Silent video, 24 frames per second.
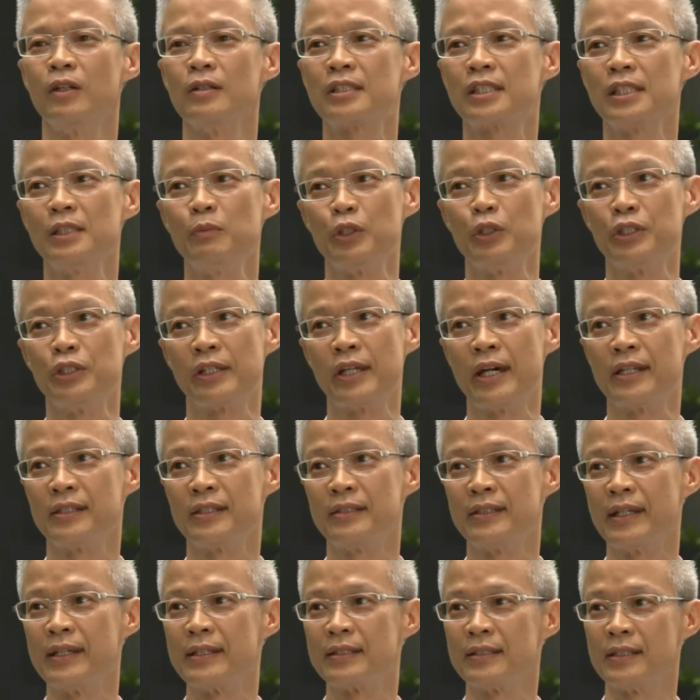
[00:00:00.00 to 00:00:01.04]
Long term, when you
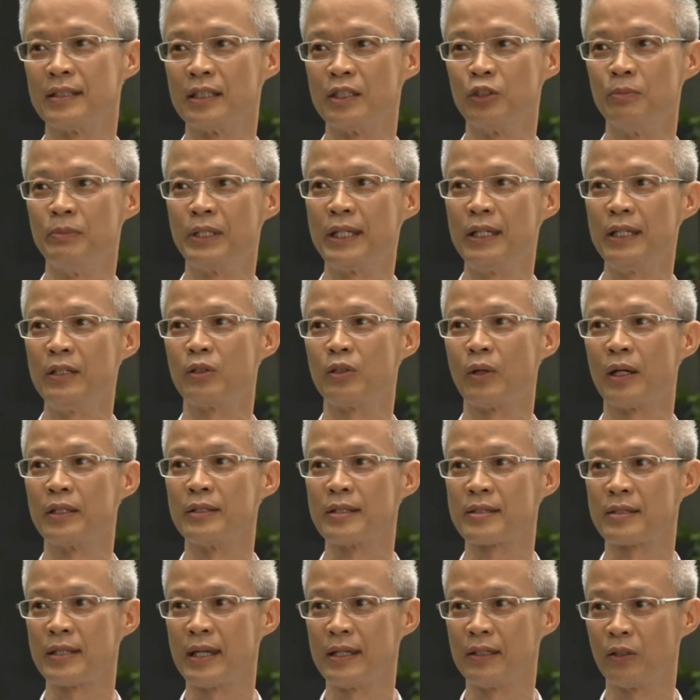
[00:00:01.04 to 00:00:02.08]
gather data, you begin to
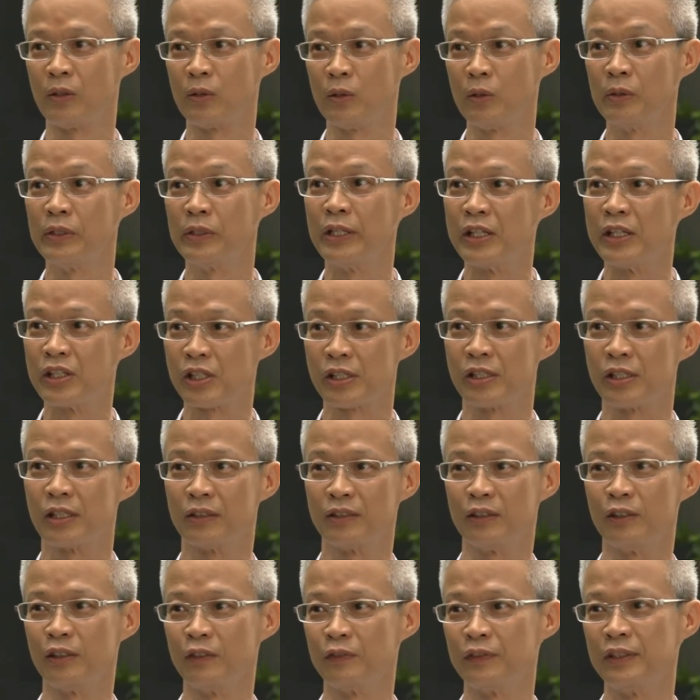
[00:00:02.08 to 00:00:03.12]
understand the whole nature
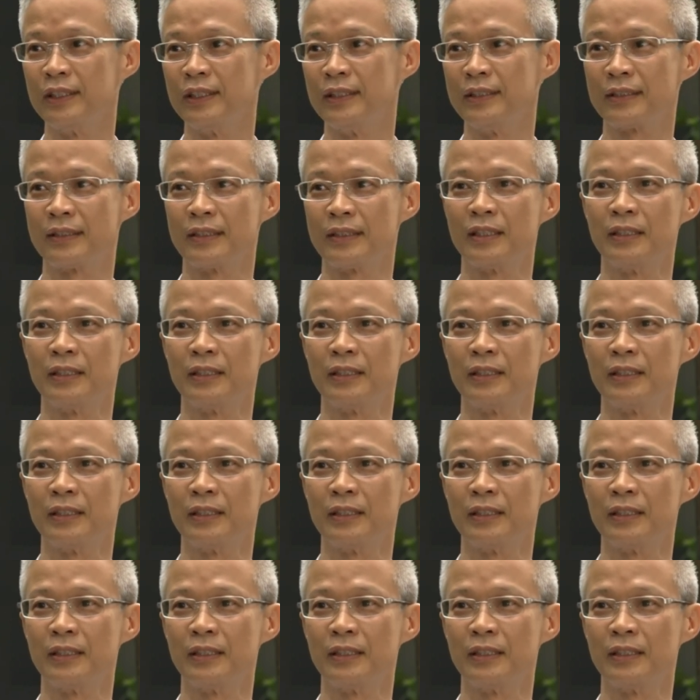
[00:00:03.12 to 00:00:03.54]
of this